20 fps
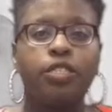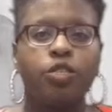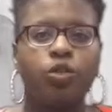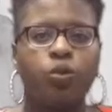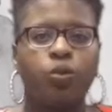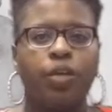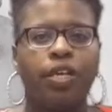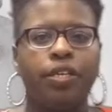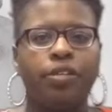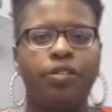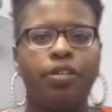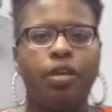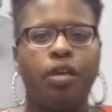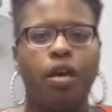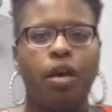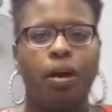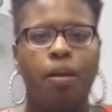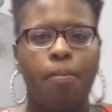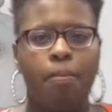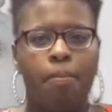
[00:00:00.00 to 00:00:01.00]
Swett
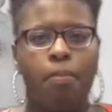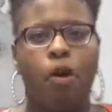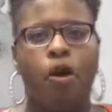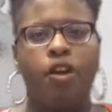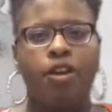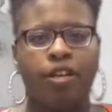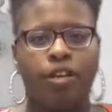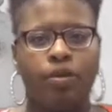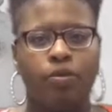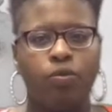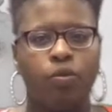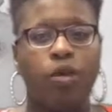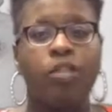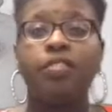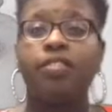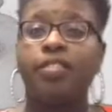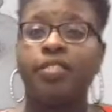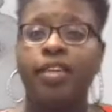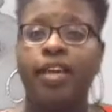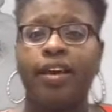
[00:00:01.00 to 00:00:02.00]
Marden
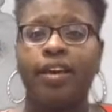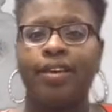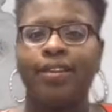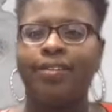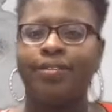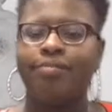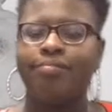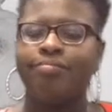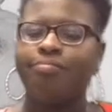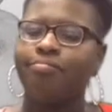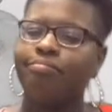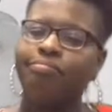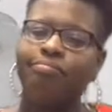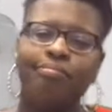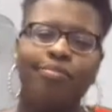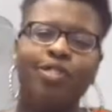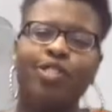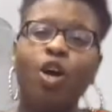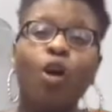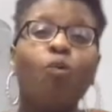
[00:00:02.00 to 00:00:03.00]
once said,
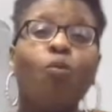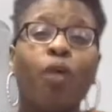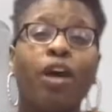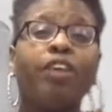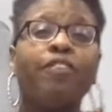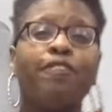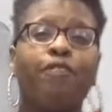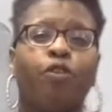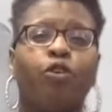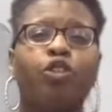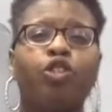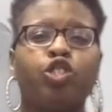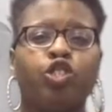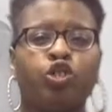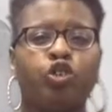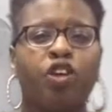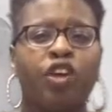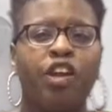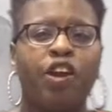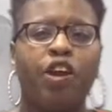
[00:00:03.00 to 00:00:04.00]
Don't wait for
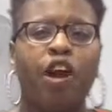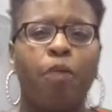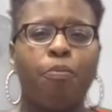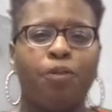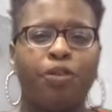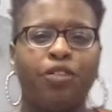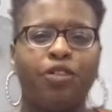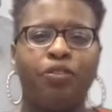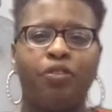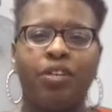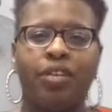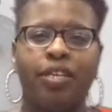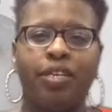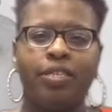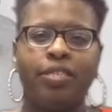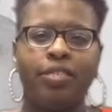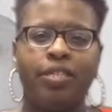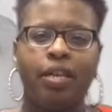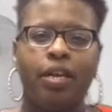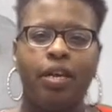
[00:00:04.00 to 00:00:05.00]
extraordinary
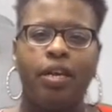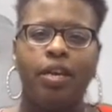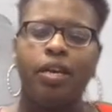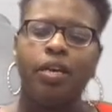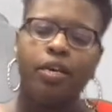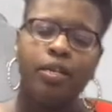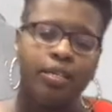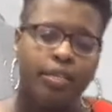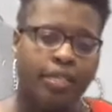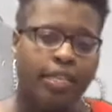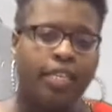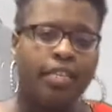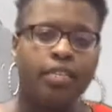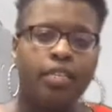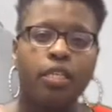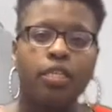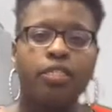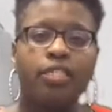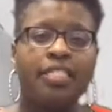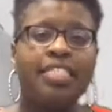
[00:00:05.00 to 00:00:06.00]
opportunities.
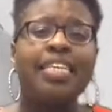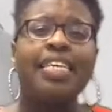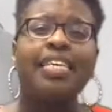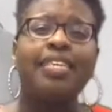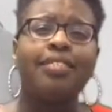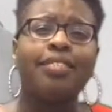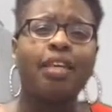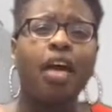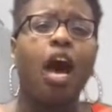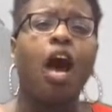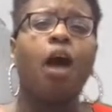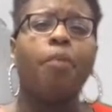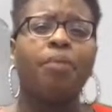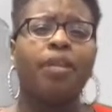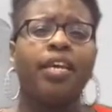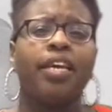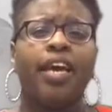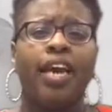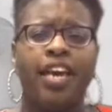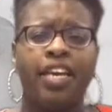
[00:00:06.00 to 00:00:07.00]
seize common
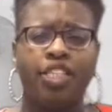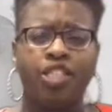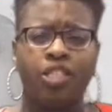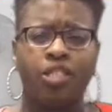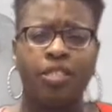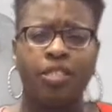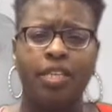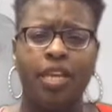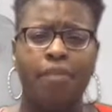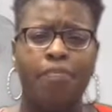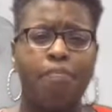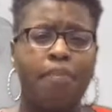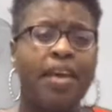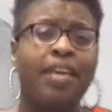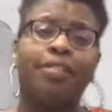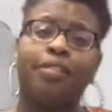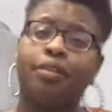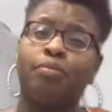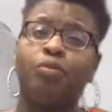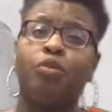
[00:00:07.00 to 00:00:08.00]
occasions and
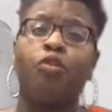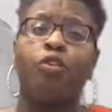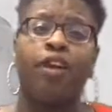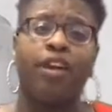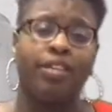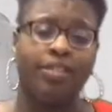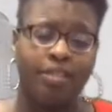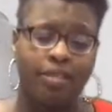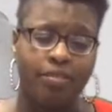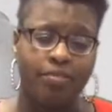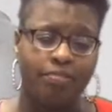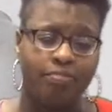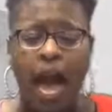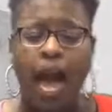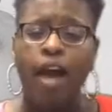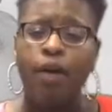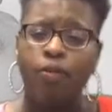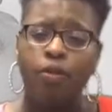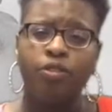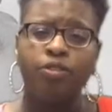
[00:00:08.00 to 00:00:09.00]
make them great.
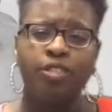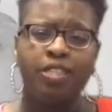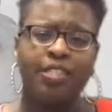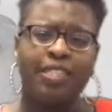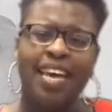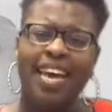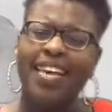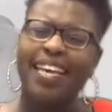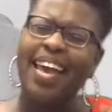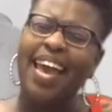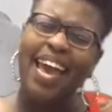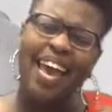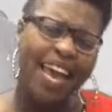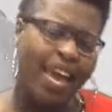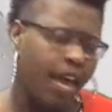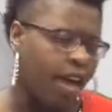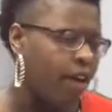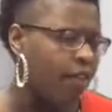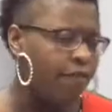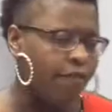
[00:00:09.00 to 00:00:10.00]
I want to take
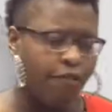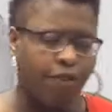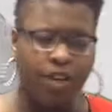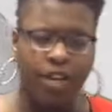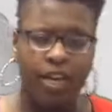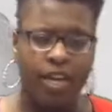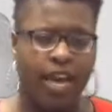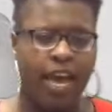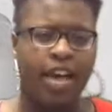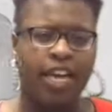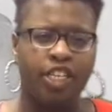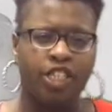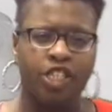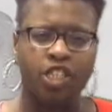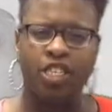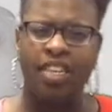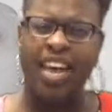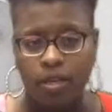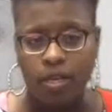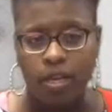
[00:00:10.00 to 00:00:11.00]
every
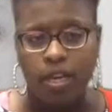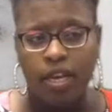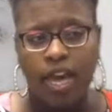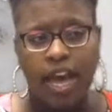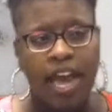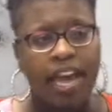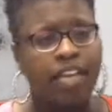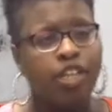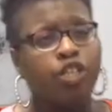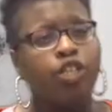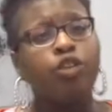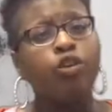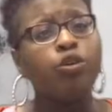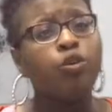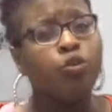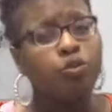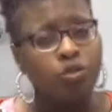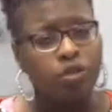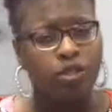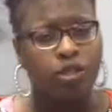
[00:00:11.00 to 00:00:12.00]
occasion and
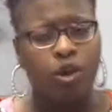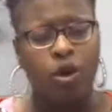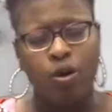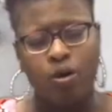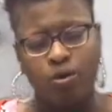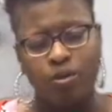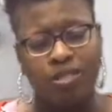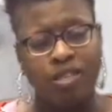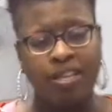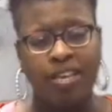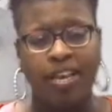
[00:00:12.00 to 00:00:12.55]
use those